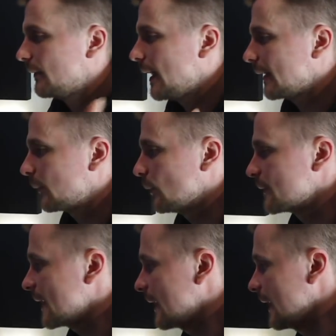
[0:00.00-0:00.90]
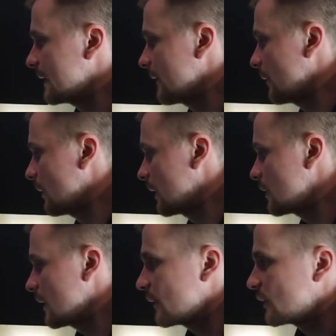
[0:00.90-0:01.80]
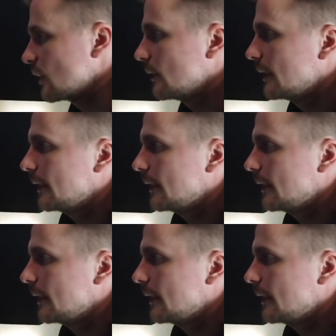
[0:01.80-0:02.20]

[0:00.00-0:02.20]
Nice one. Take it easy, everybody. Cheers for tuning